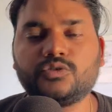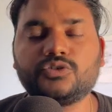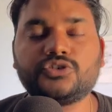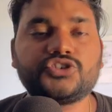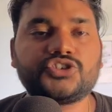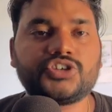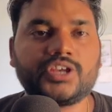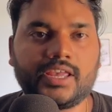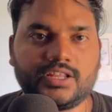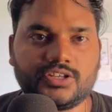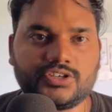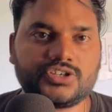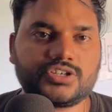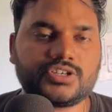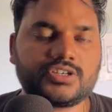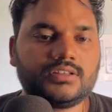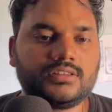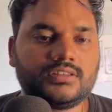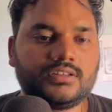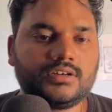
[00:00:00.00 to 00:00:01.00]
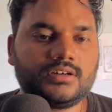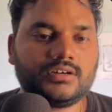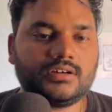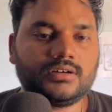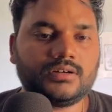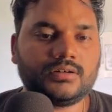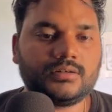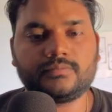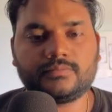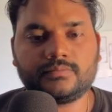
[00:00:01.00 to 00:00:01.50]
could change
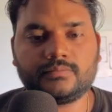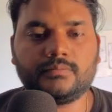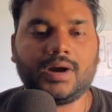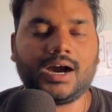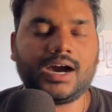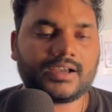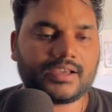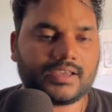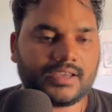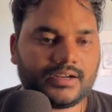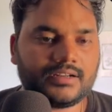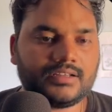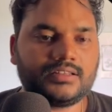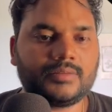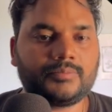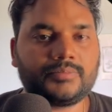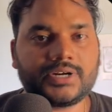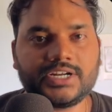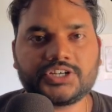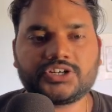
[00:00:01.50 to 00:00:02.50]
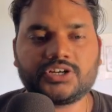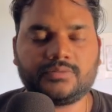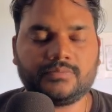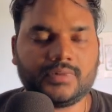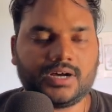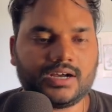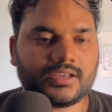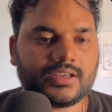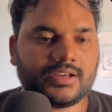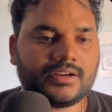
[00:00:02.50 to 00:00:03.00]
the market, the prediction
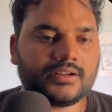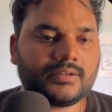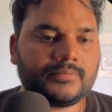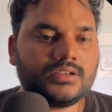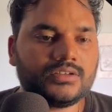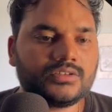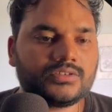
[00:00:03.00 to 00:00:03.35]
market.